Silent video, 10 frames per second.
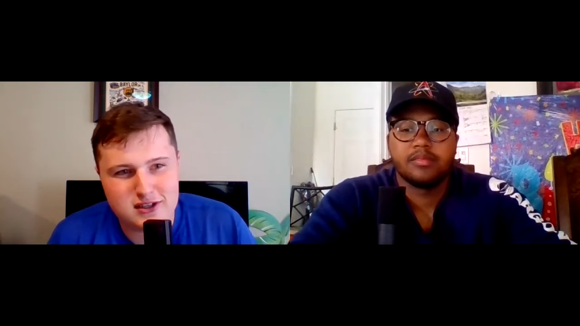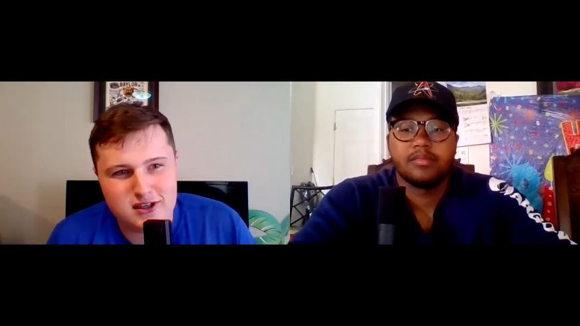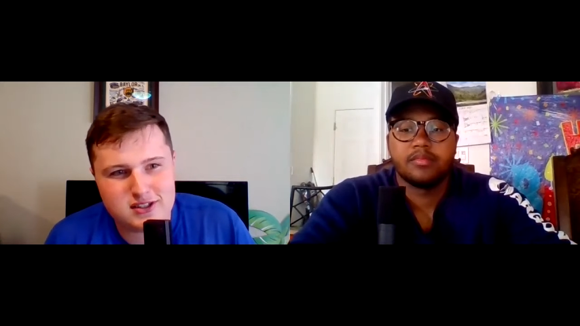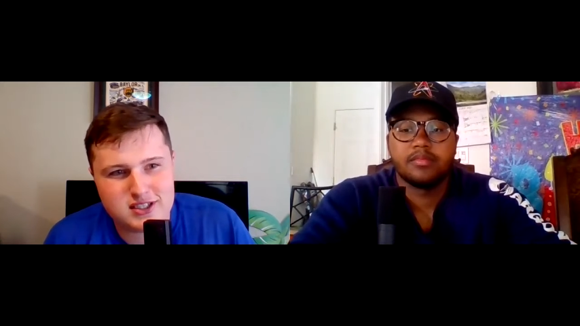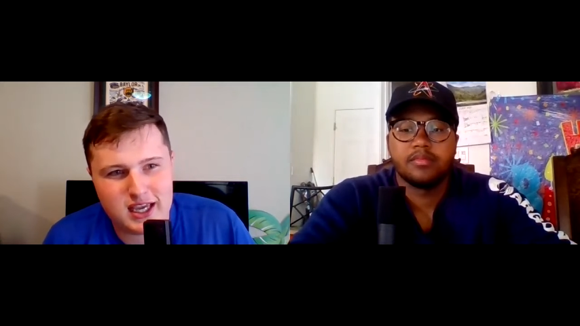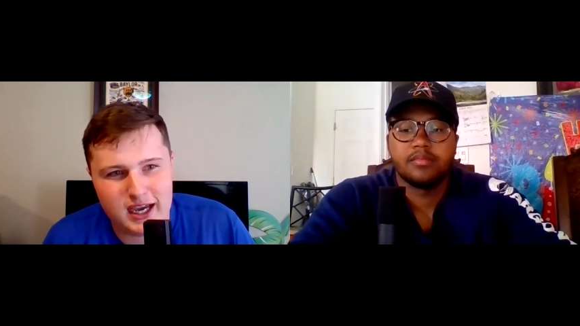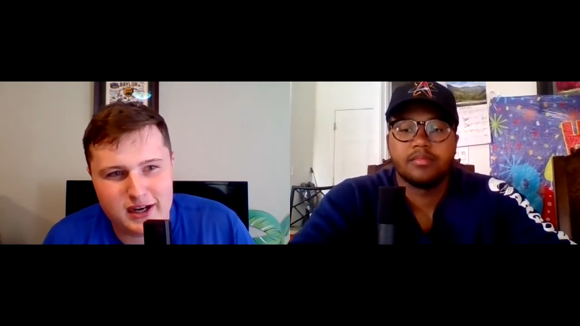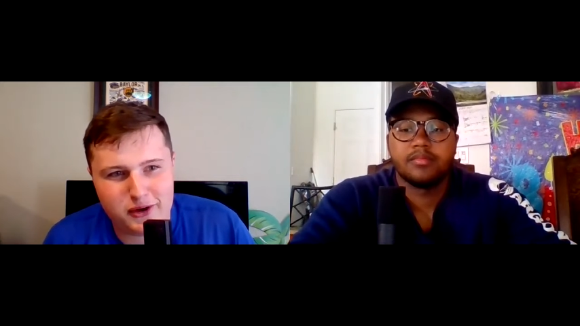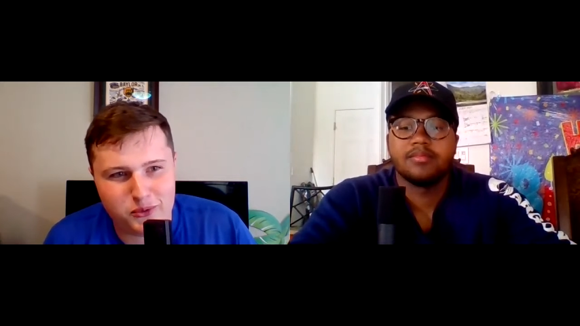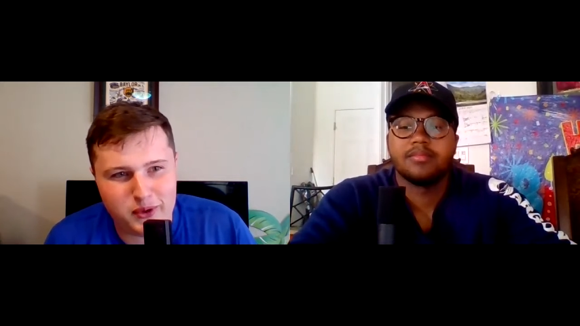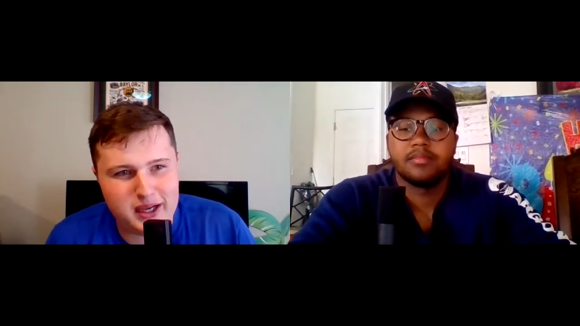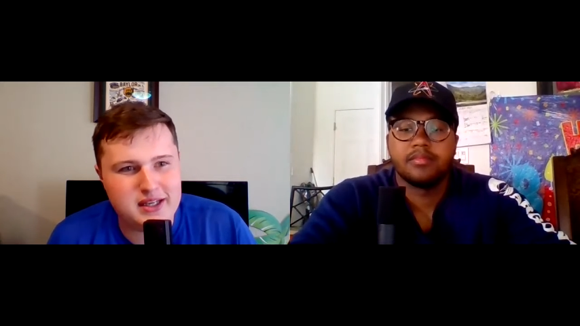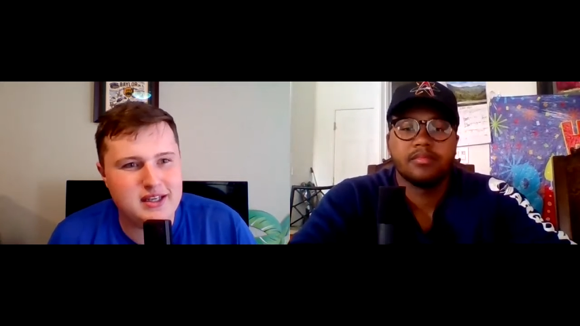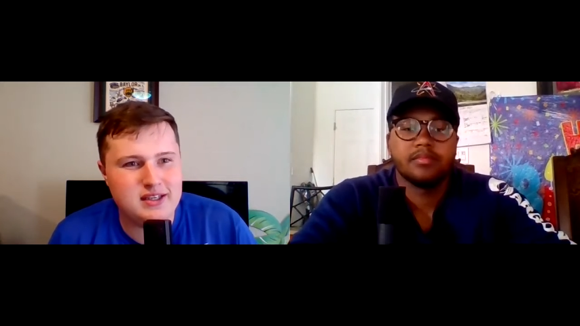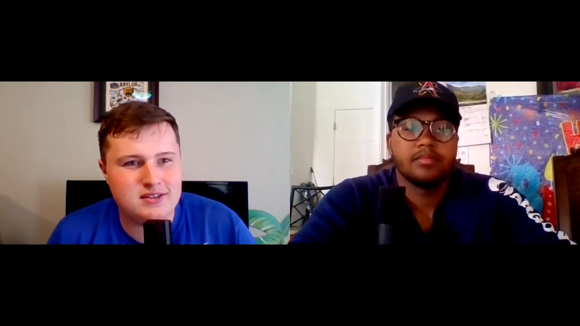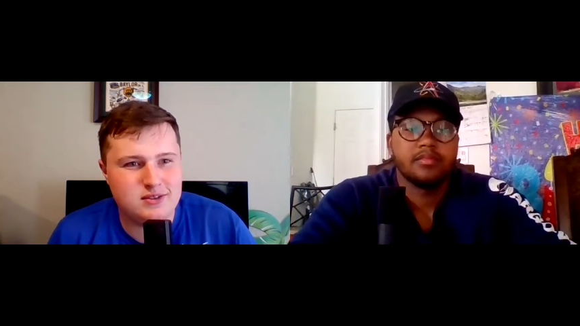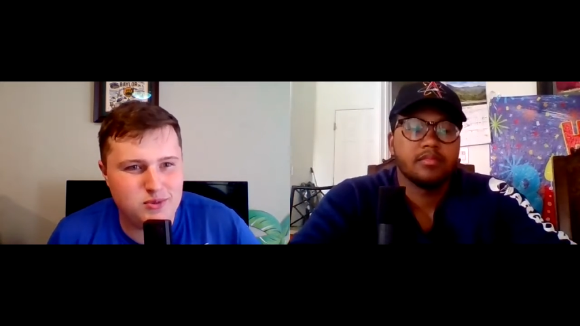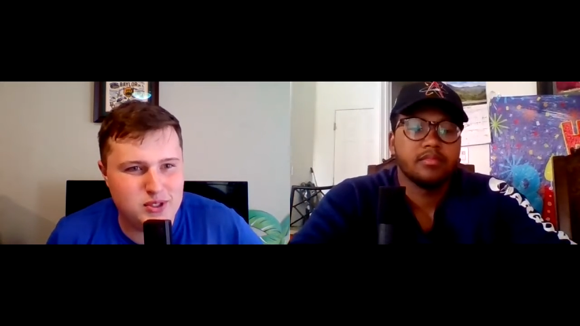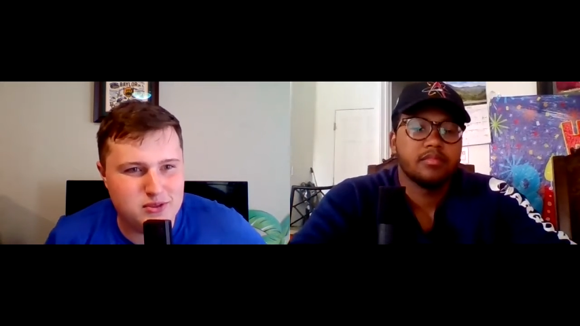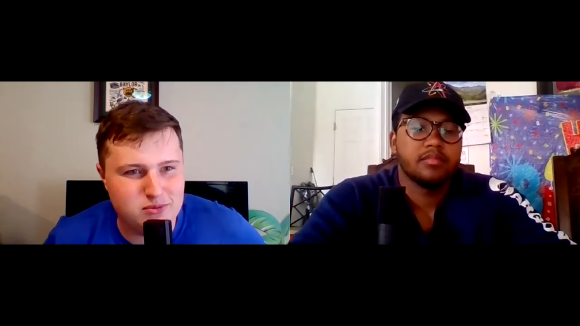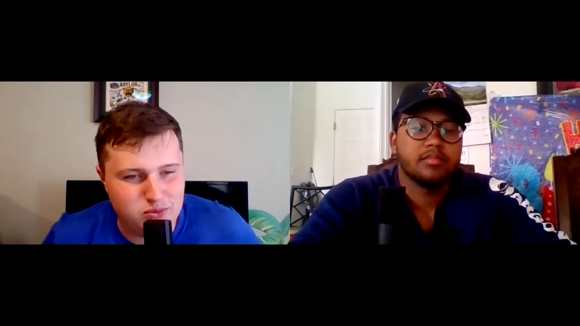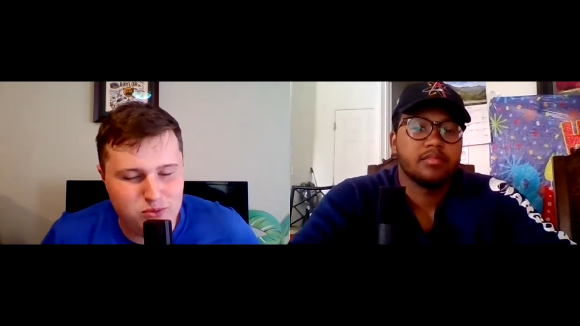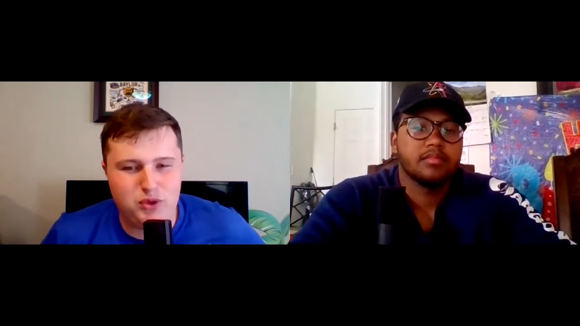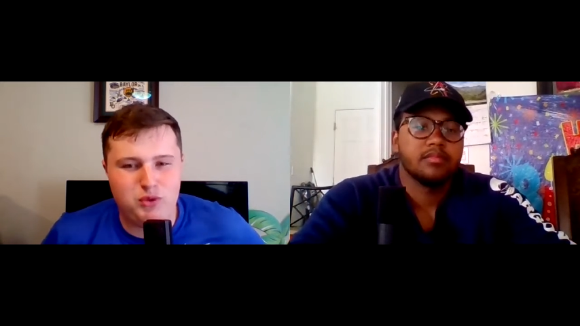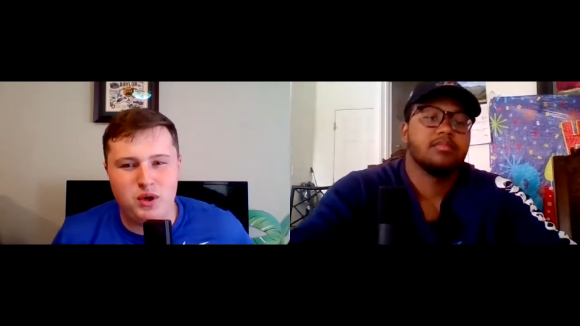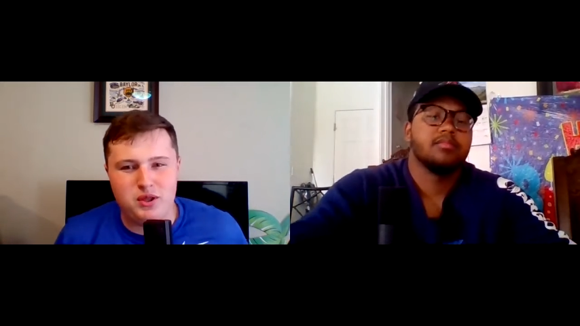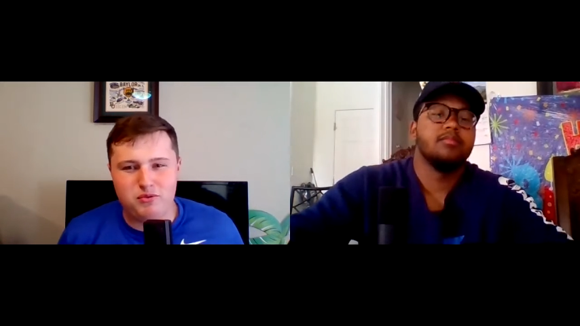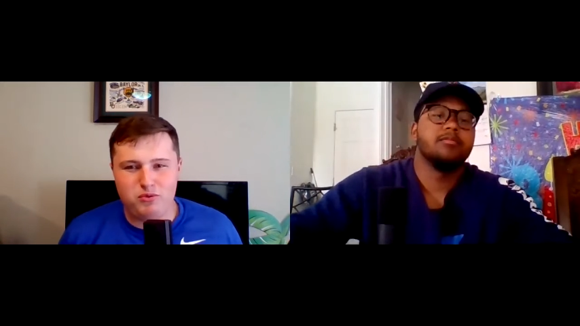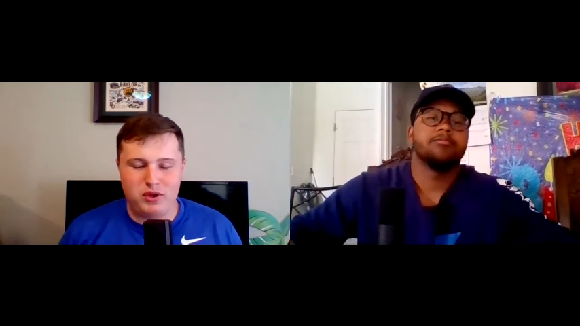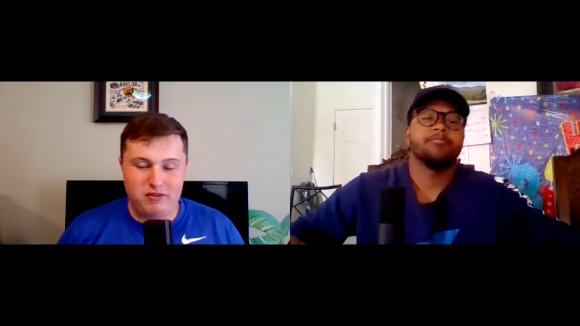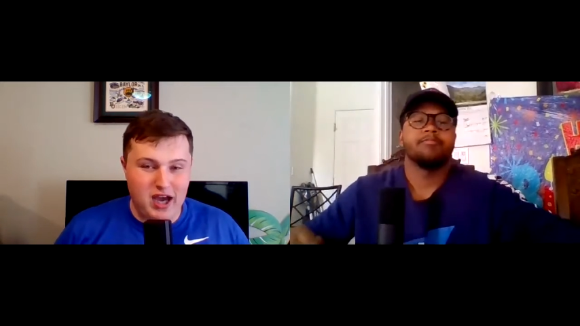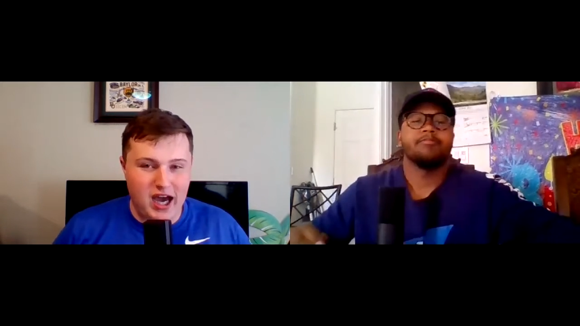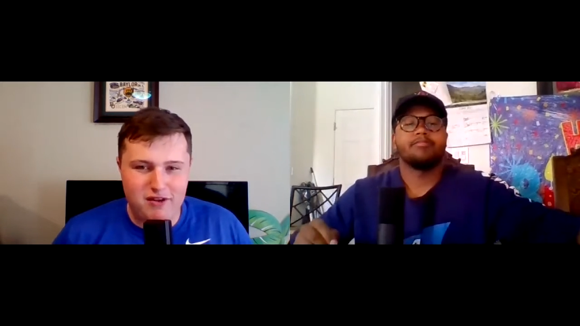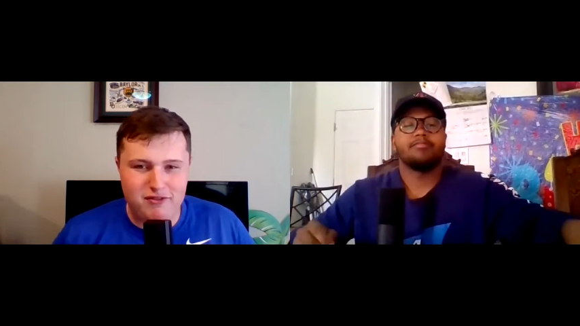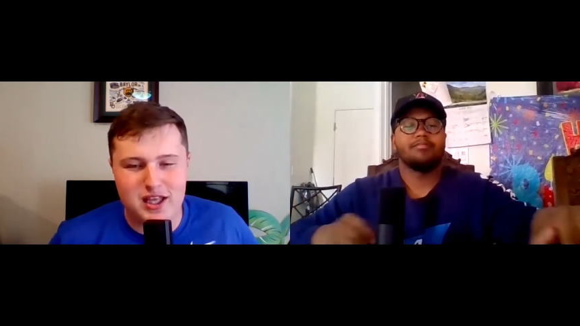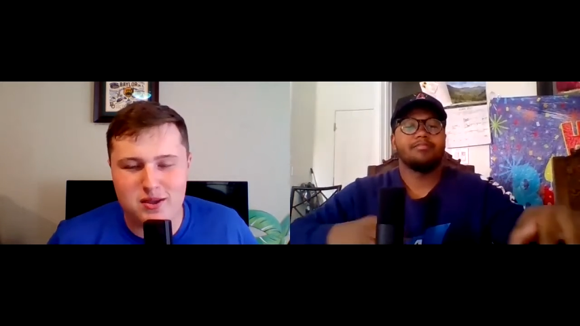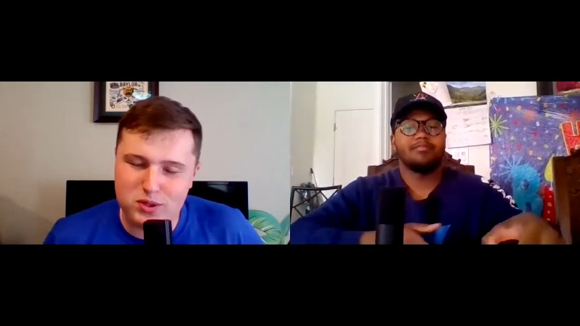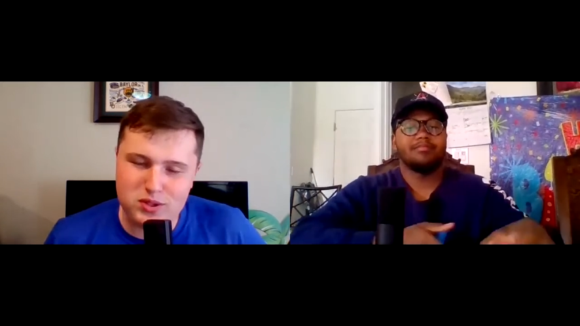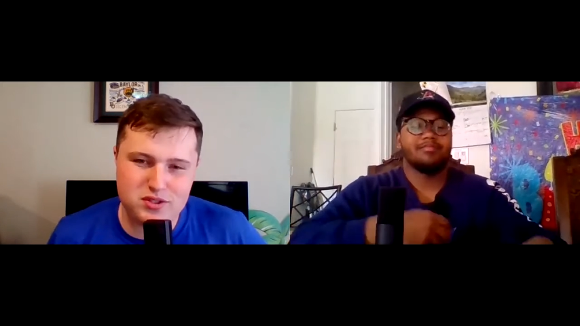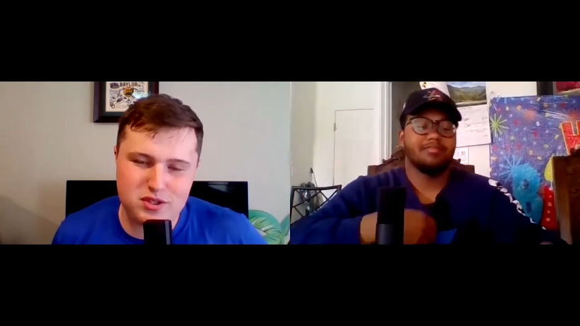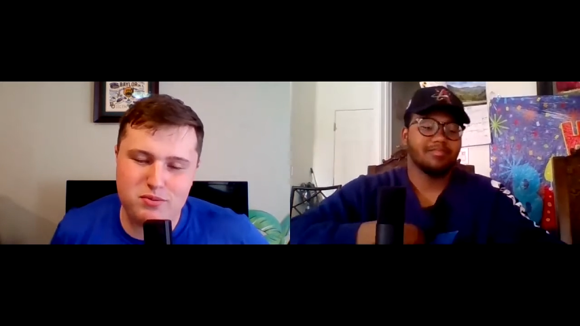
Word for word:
Speaker 1: to, to kind of grade and when with what we've got available.